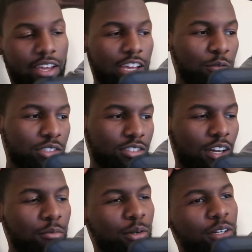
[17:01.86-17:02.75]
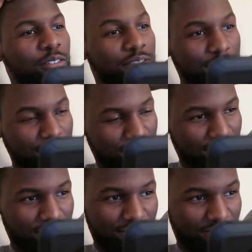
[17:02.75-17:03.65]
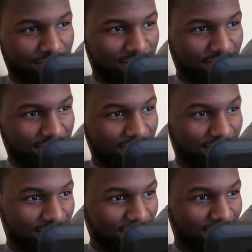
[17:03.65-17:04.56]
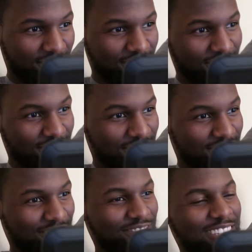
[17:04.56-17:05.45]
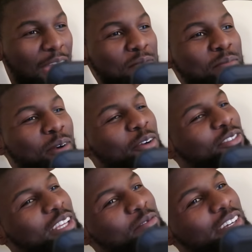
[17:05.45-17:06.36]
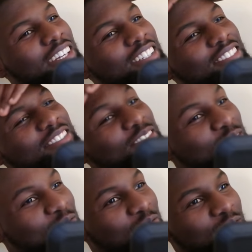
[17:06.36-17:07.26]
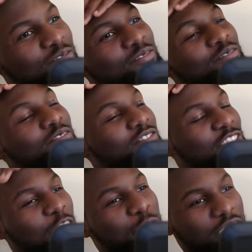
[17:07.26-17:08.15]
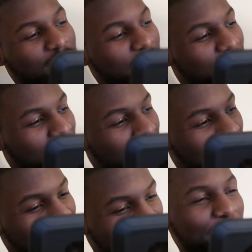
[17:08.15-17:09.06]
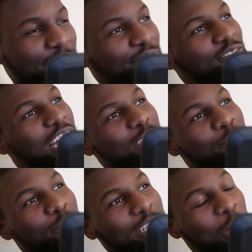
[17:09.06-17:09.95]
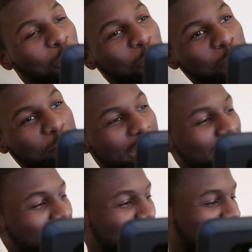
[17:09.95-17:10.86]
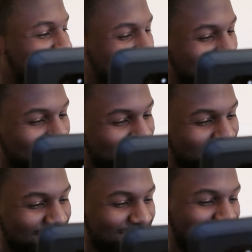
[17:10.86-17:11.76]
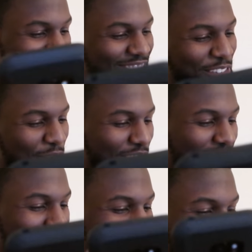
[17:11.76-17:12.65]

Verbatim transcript: Hey, what's up, bro? What's up, Dougie? Happy birthday, man. Sorry for the late you, call. Bro. How you feeling, old man? I'm feeling good. You feeling good?